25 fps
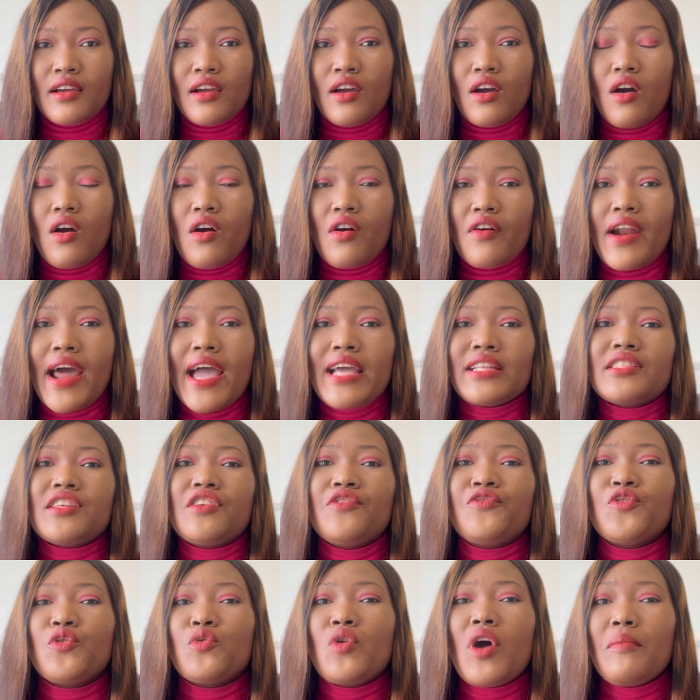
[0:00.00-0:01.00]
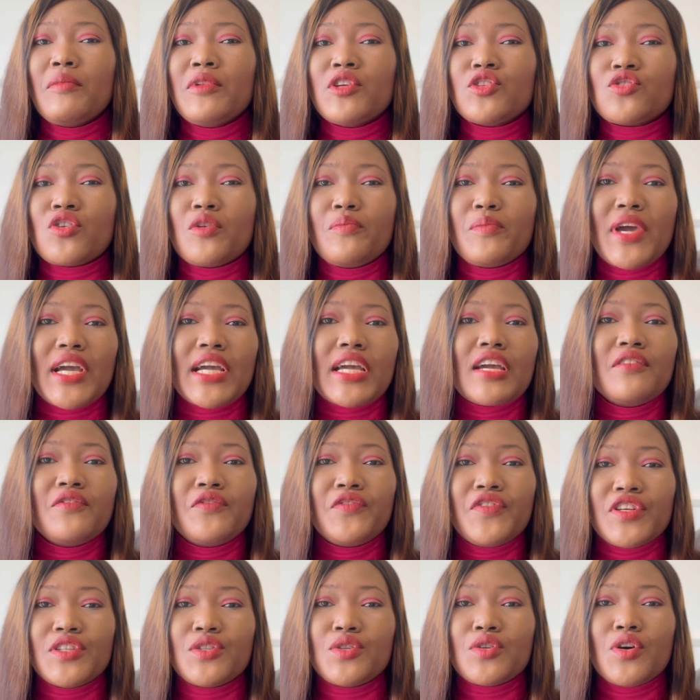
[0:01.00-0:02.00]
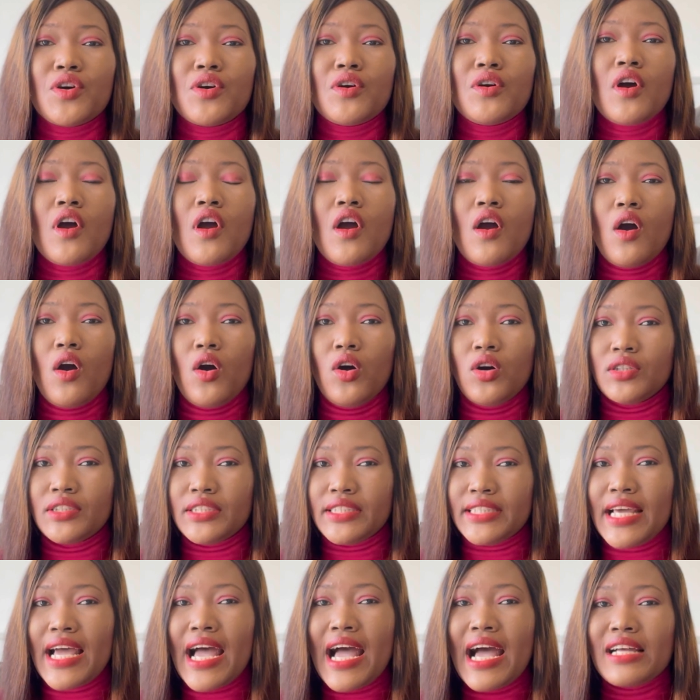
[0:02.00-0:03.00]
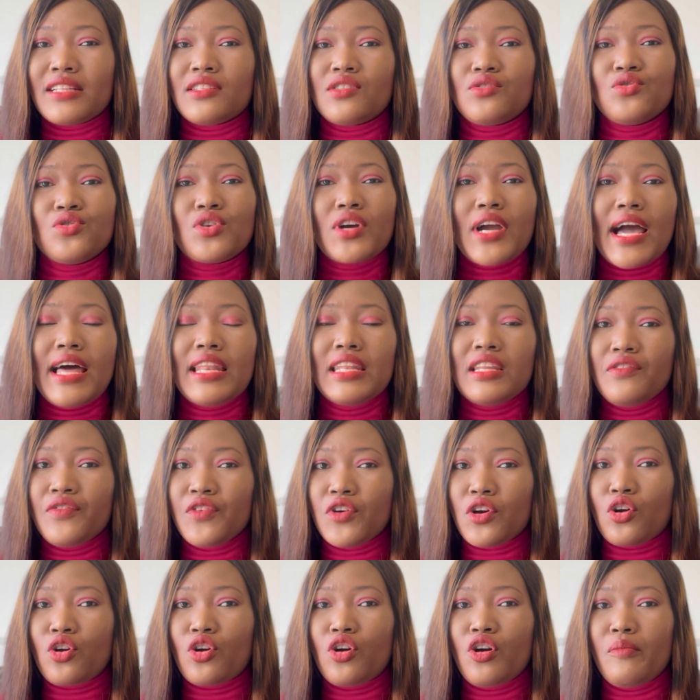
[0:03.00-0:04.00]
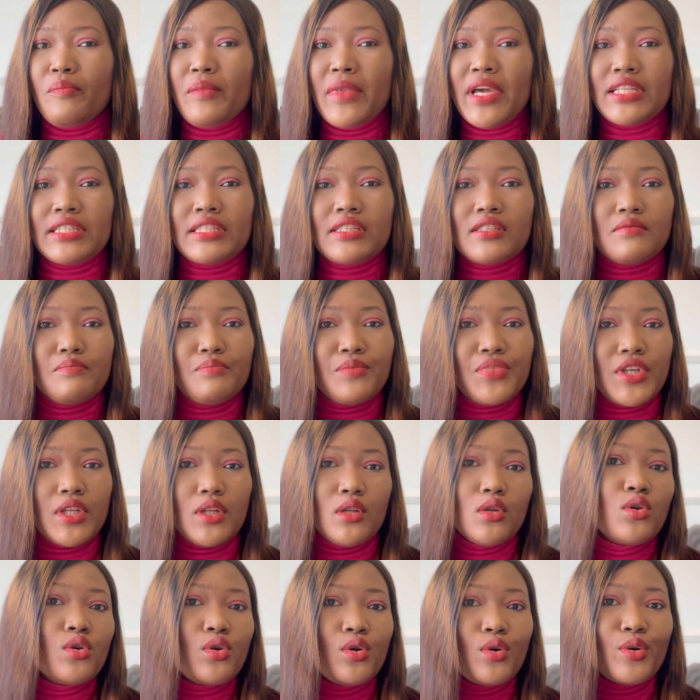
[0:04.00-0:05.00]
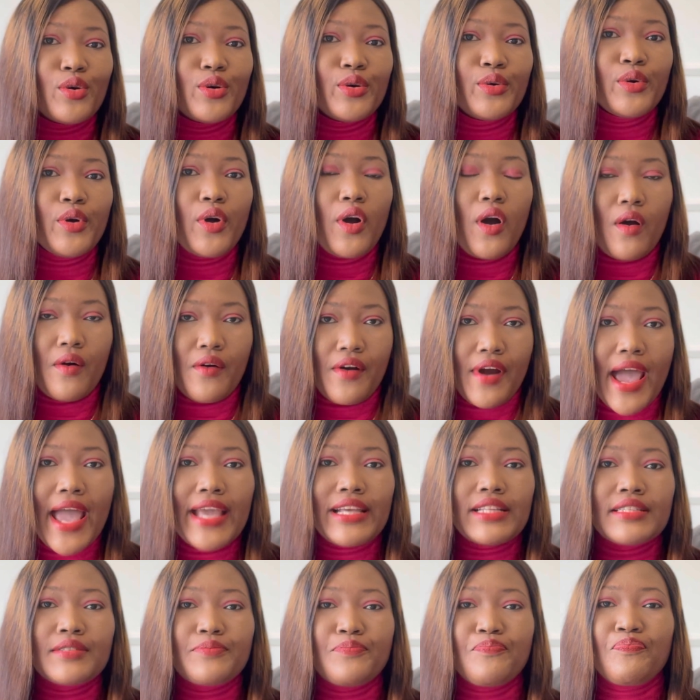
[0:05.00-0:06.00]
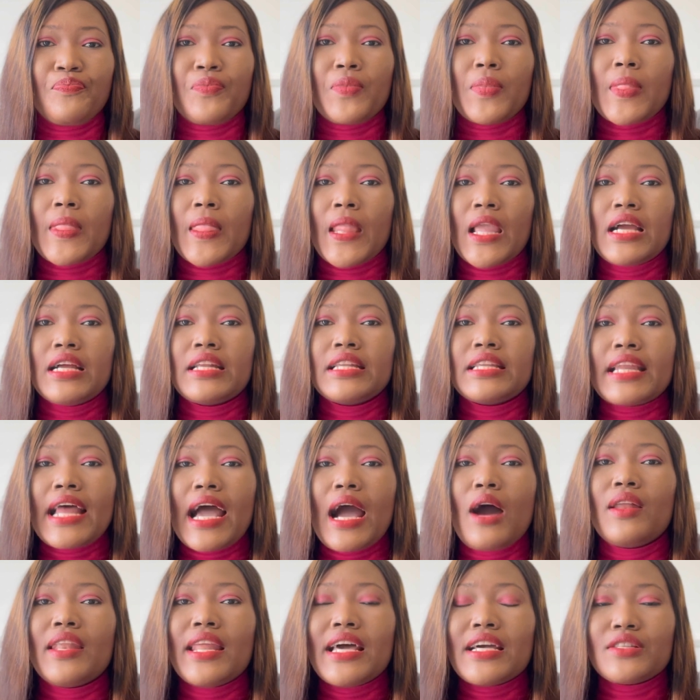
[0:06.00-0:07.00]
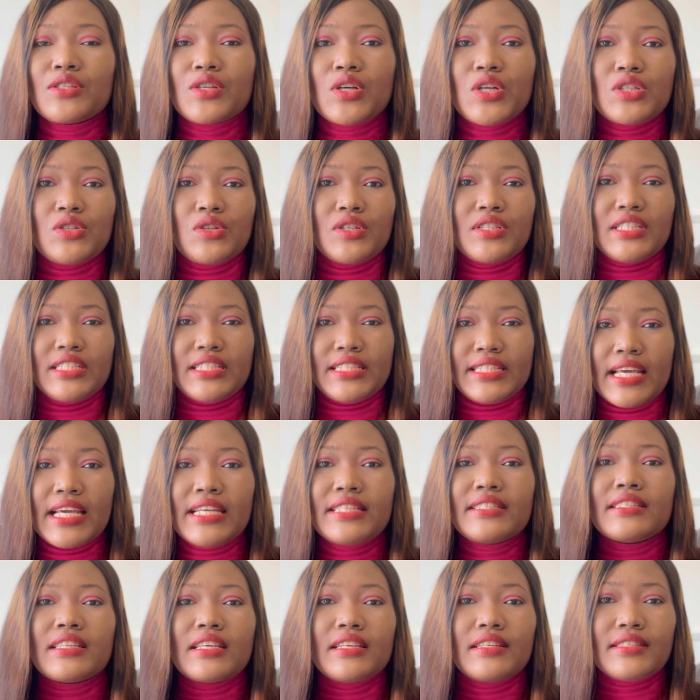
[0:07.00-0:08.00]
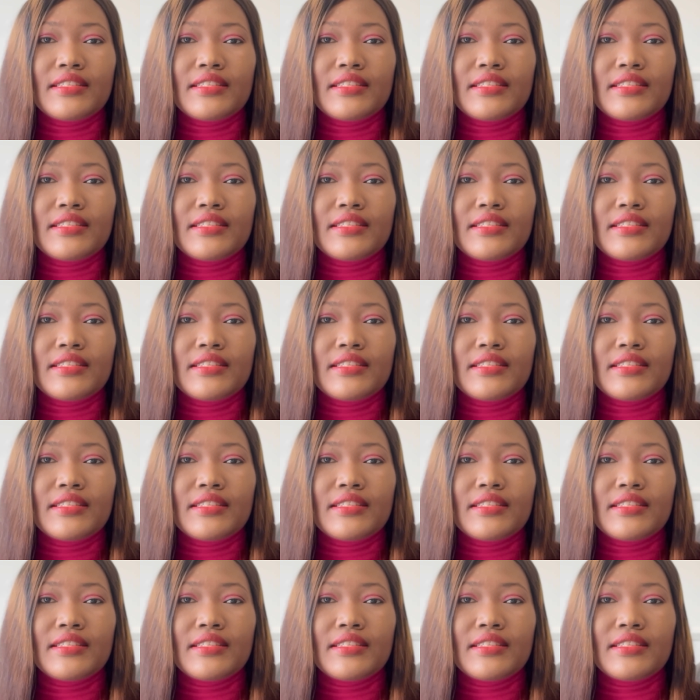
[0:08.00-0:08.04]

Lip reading: All right, if you want me to make a video on that, you can leave your comments below. All right, Now let's go to the next